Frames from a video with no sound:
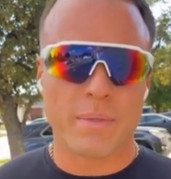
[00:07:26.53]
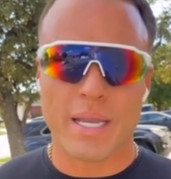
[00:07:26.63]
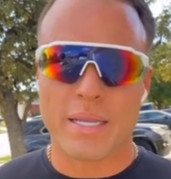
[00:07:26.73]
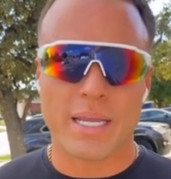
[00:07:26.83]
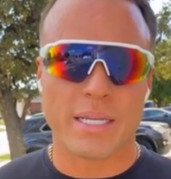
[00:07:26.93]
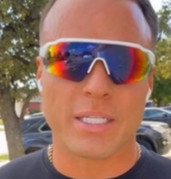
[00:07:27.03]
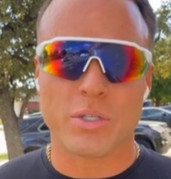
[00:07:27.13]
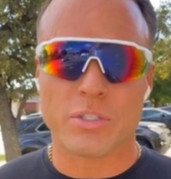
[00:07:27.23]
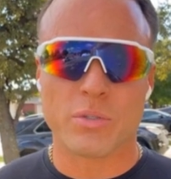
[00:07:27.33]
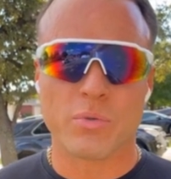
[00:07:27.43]
And then
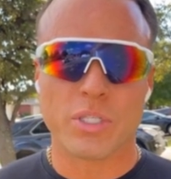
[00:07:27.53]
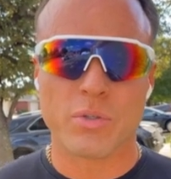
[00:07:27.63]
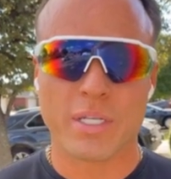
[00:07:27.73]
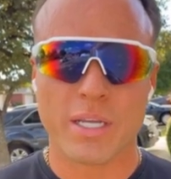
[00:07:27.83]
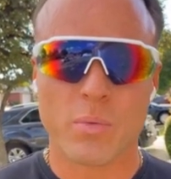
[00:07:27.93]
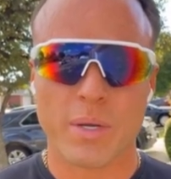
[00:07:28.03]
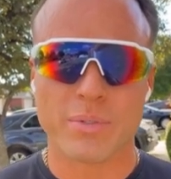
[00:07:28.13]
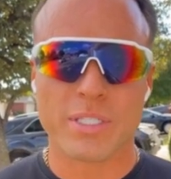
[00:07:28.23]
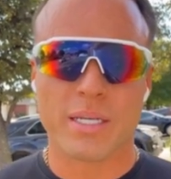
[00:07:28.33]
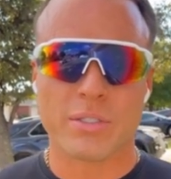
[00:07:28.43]
here's the recreated
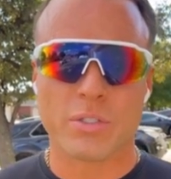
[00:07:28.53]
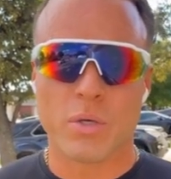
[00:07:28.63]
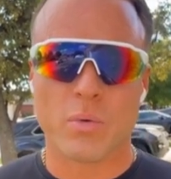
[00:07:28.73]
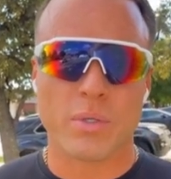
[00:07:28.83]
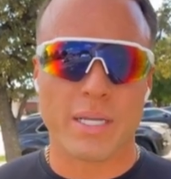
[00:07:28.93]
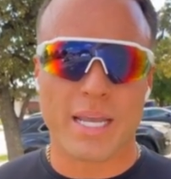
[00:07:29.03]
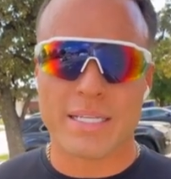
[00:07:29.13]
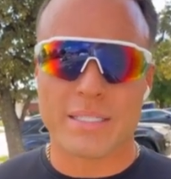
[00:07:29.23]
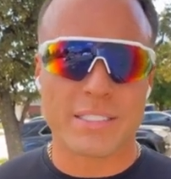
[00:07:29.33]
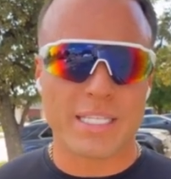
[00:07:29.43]
website. So it
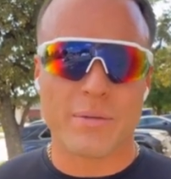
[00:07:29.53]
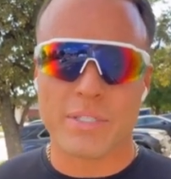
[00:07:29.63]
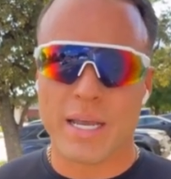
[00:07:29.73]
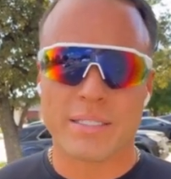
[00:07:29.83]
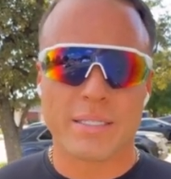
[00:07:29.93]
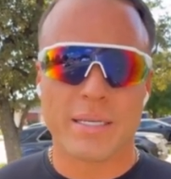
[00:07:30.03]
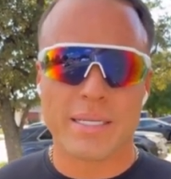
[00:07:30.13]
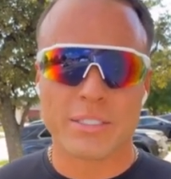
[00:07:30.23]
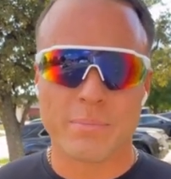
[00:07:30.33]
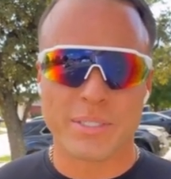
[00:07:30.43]
has the same text.
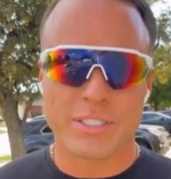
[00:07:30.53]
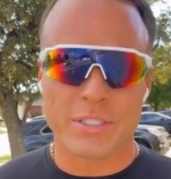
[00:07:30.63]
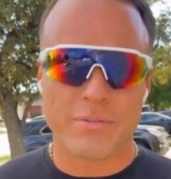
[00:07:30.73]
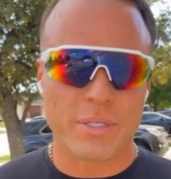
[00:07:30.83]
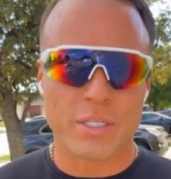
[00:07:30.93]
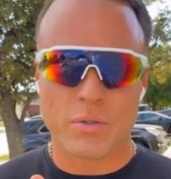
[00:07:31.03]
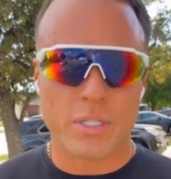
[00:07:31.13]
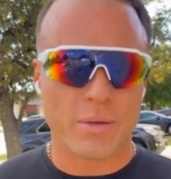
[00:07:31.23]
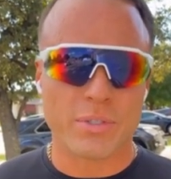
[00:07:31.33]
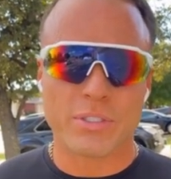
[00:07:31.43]
It's missing the videos,
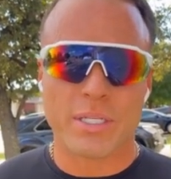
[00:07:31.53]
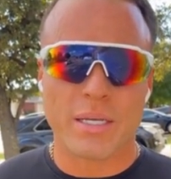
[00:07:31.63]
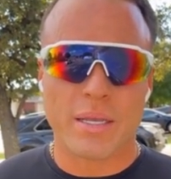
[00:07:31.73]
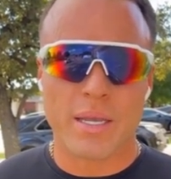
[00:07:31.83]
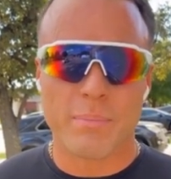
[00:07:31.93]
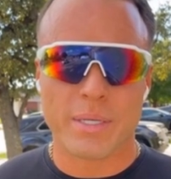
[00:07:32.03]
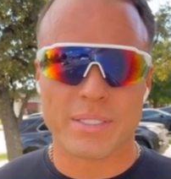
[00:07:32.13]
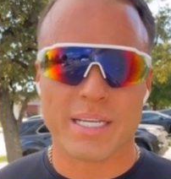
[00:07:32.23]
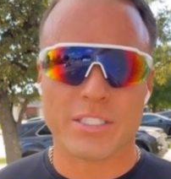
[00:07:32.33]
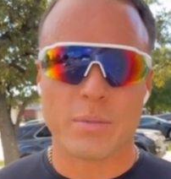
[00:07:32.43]
obviously, but
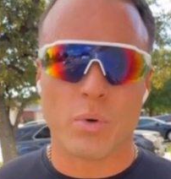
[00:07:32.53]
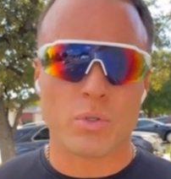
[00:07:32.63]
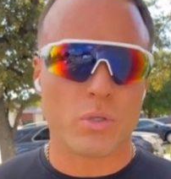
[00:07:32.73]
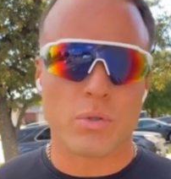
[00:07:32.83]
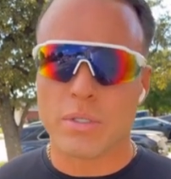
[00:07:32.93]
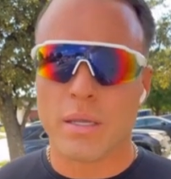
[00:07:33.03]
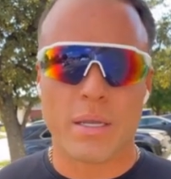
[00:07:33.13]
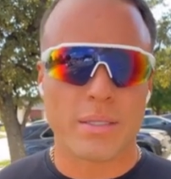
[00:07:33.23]
testimonials.